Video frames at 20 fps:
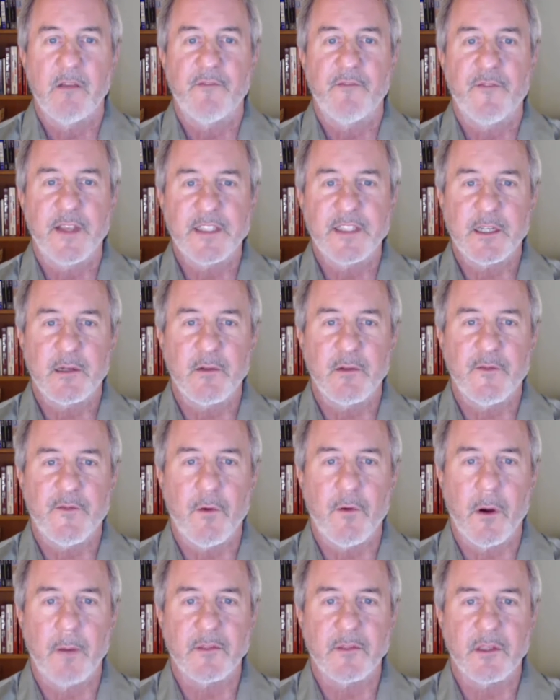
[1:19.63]
Physical
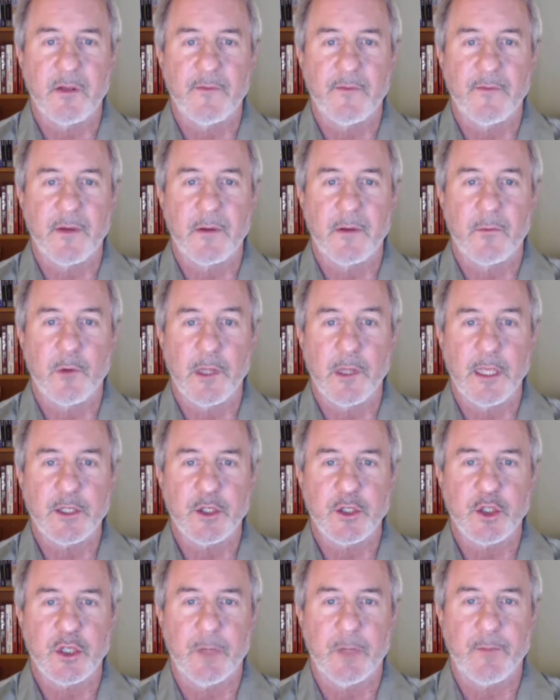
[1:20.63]
forms of
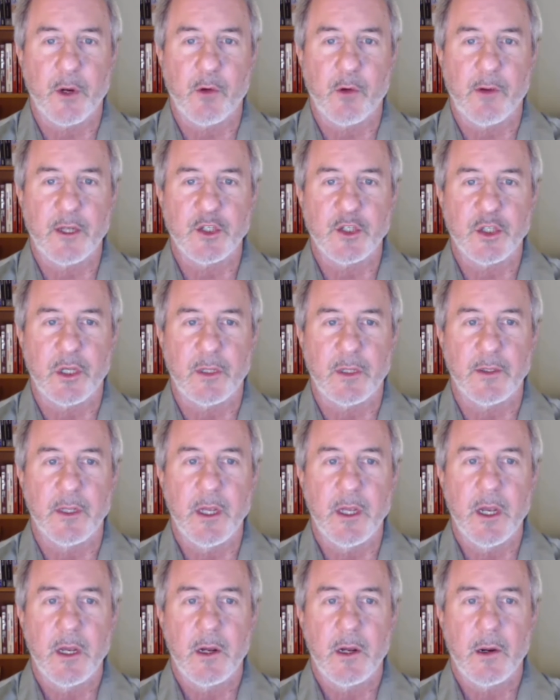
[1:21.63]
relationship aggression
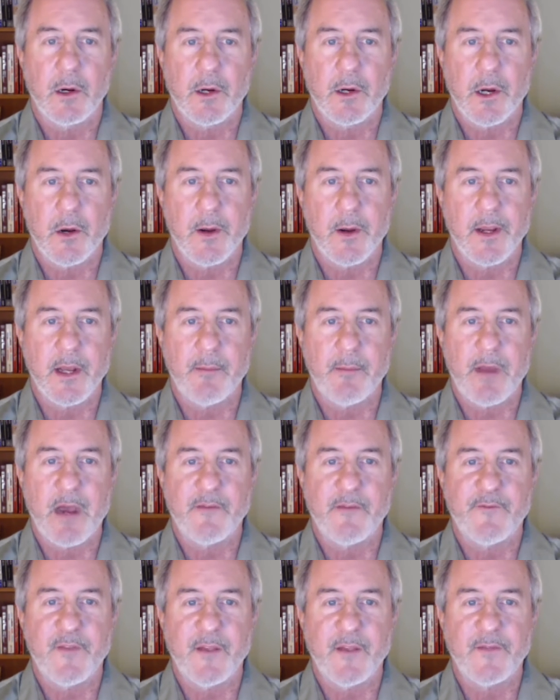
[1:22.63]
occur in
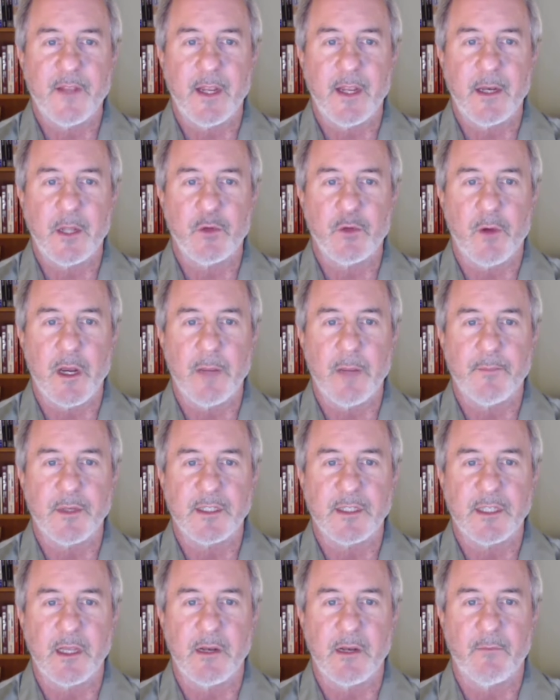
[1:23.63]
about 15 to 20
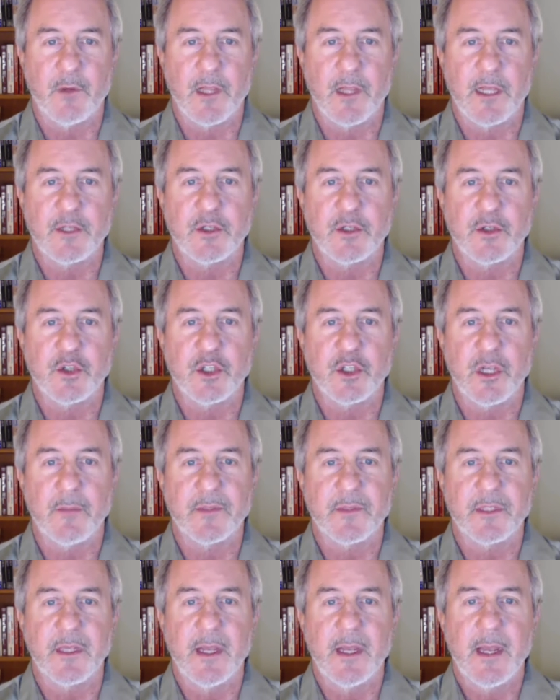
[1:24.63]
percent of
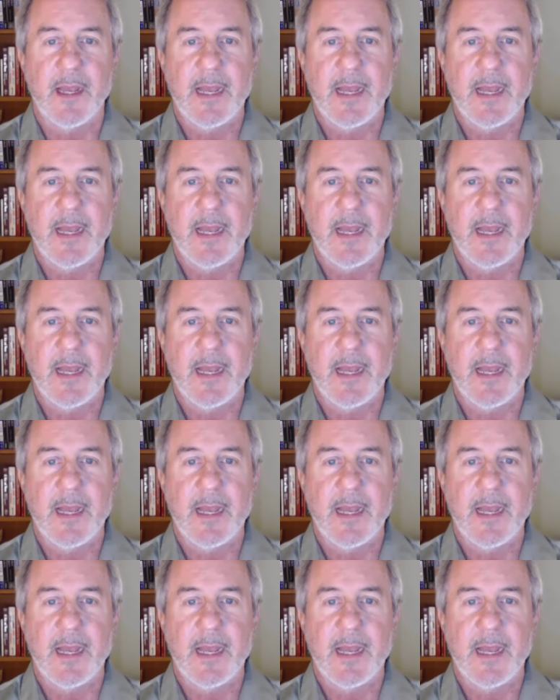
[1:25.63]
relationships